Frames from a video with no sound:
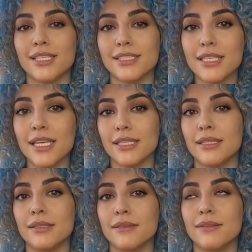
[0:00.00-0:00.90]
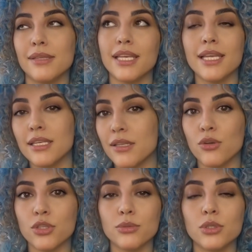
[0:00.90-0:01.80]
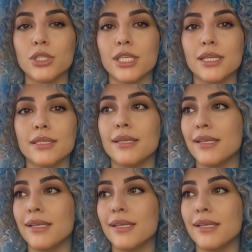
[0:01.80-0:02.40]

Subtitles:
skin, like Huda Beauty,